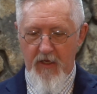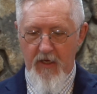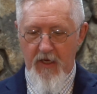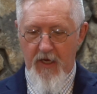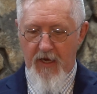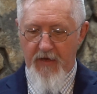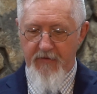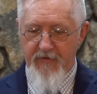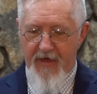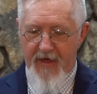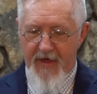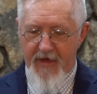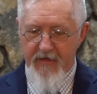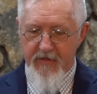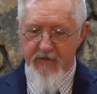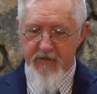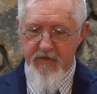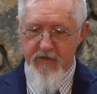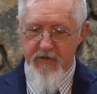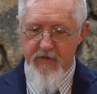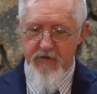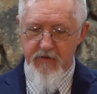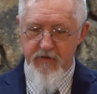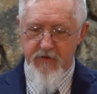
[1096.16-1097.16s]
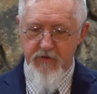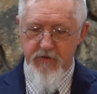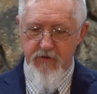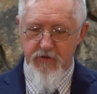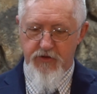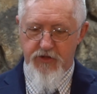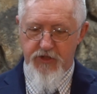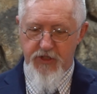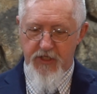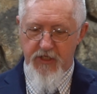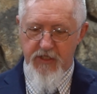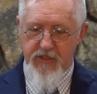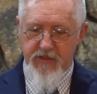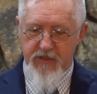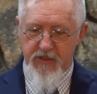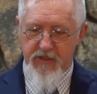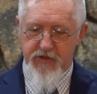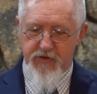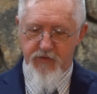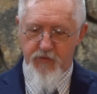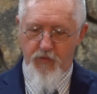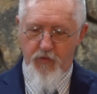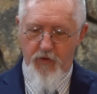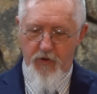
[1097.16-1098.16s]
And that
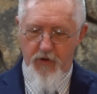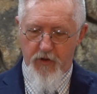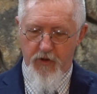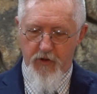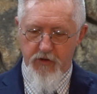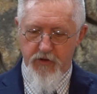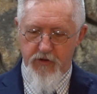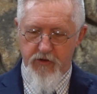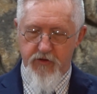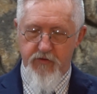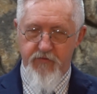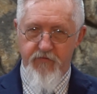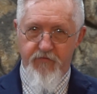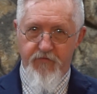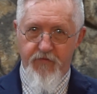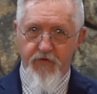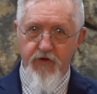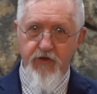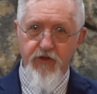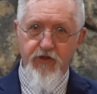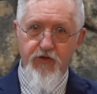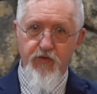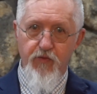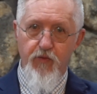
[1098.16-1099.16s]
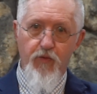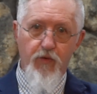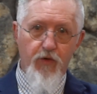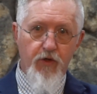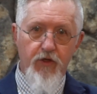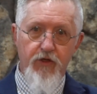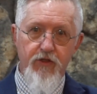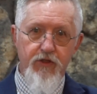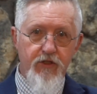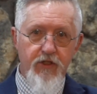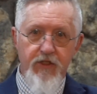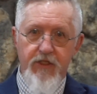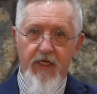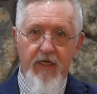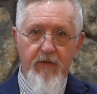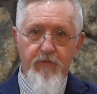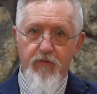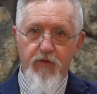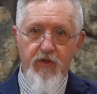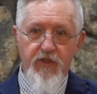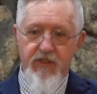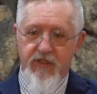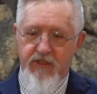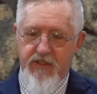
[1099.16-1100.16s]
Jesus' word, first word to them
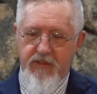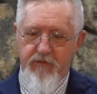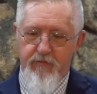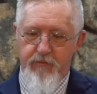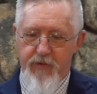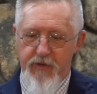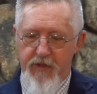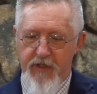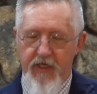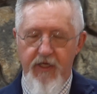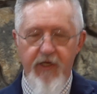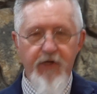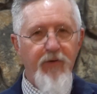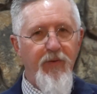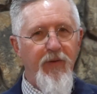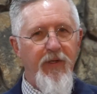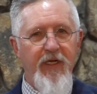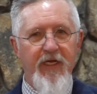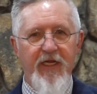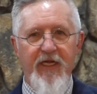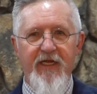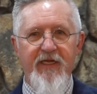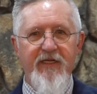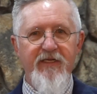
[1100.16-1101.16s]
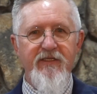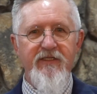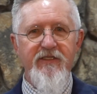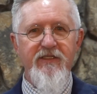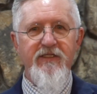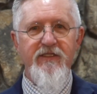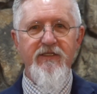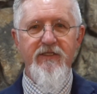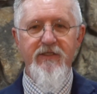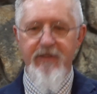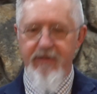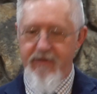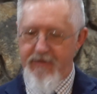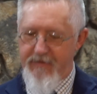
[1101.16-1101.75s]
was simply greetings.